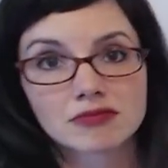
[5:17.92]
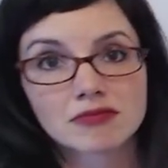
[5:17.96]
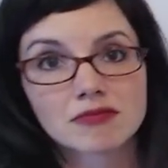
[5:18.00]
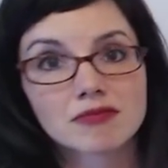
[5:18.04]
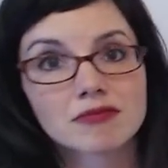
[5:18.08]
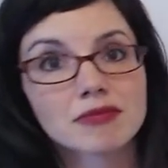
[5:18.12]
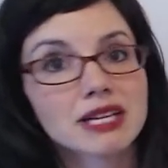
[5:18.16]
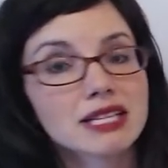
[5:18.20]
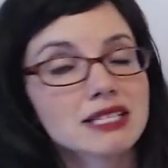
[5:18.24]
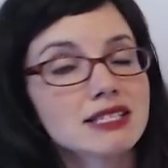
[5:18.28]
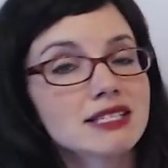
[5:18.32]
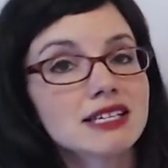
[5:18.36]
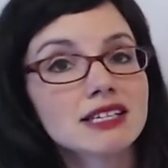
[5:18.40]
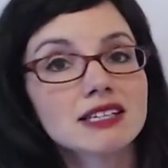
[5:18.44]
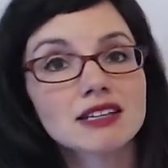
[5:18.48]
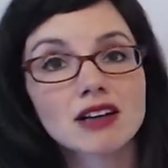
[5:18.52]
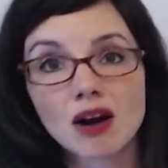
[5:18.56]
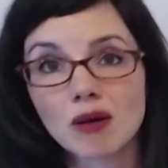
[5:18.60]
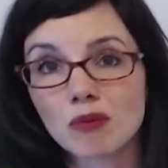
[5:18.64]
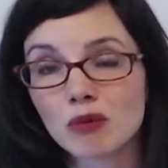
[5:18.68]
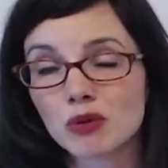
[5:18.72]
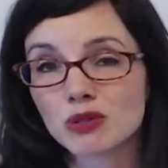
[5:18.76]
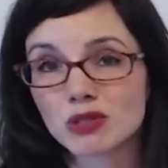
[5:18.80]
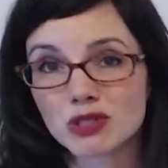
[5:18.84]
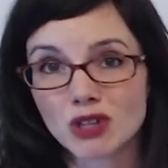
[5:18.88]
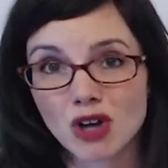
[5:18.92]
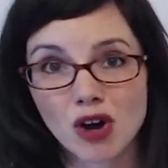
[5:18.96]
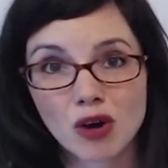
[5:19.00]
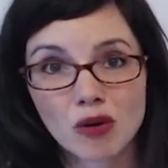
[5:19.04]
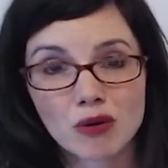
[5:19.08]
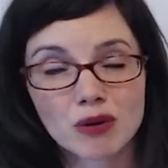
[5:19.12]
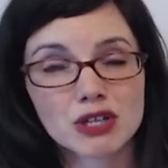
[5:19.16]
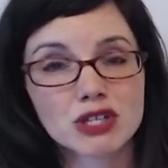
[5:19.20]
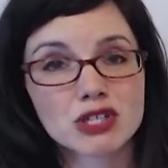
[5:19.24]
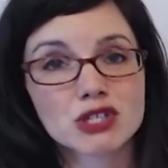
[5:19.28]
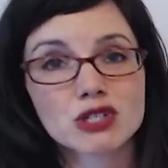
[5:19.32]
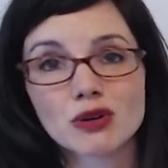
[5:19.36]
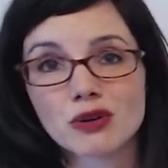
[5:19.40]
Benzene almost
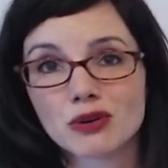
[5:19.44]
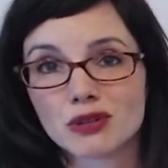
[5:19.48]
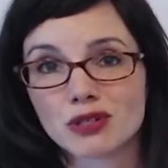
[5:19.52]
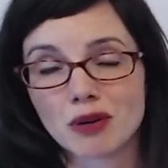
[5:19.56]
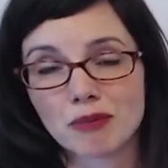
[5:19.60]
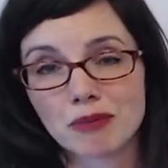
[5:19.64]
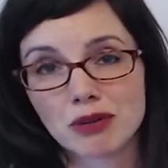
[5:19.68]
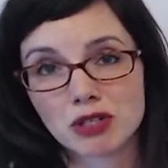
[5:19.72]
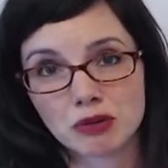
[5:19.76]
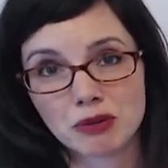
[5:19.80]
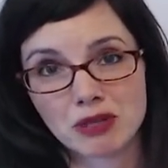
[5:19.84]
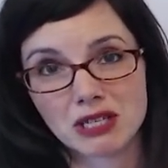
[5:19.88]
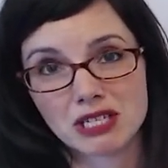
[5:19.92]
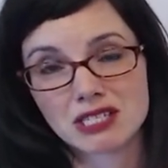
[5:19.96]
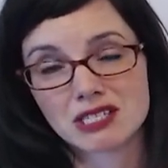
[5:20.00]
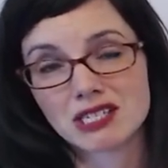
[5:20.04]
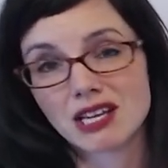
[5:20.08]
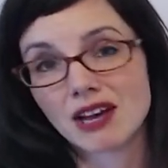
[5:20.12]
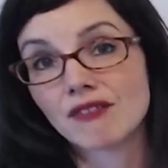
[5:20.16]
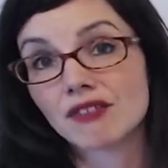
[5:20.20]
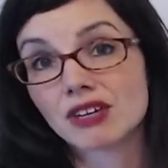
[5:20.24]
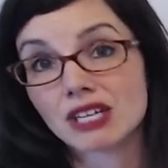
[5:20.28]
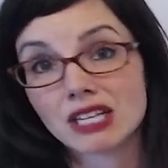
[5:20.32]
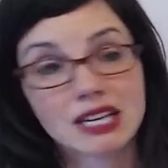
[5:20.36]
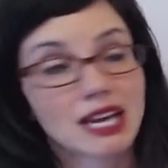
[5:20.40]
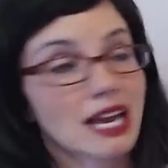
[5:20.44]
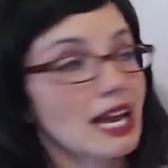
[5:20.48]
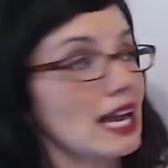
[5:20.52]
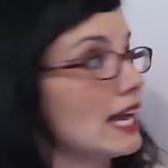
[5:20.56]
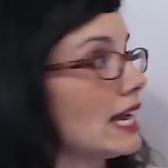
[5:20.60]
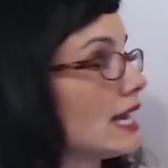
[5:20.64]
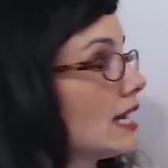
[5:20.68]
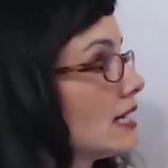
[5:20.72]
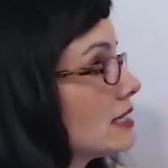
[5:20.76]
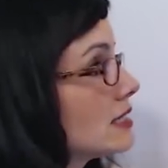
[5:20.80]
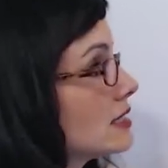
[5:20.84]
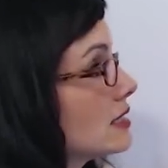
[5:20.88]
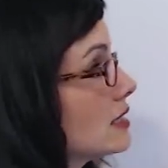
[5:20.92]
always shows up between 7 and
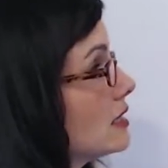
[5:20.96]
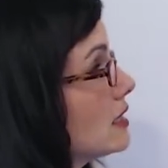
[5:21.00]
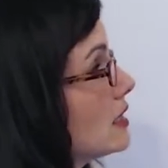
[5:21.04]
8